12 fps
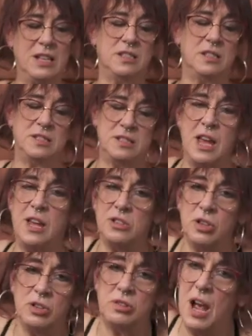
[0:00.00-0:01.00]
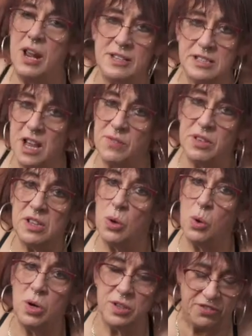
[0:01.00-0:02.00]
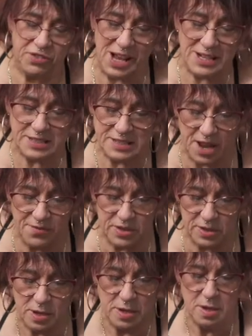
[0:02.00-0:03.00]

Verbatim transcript: Standard kind of 7th chord, the flat 7th.